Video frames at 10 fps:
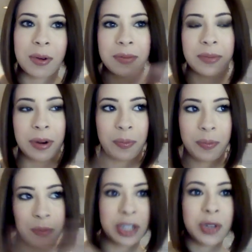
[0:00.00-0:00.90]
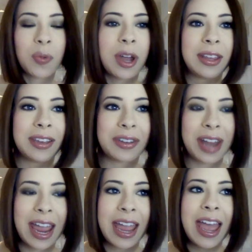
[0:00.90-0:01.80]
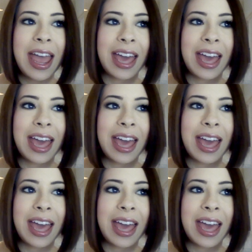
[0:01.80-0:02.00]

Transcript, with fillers: or I, I went to run the other day,